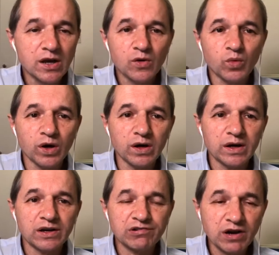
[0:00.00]
were
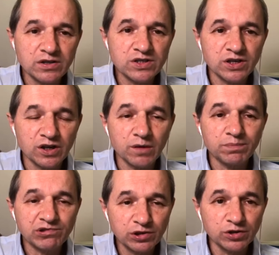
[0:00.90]
granted and
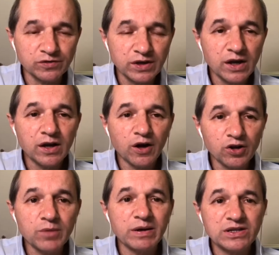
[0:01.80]
approved on
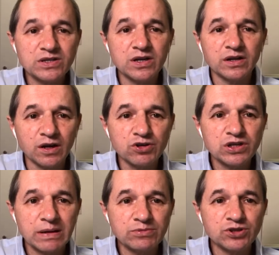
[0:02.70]
the basis that no
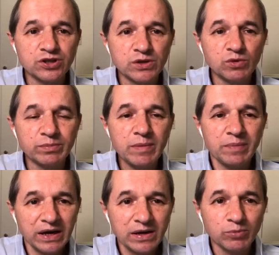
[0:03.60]
stamp duty would be
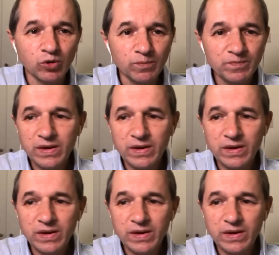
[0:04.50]
payable.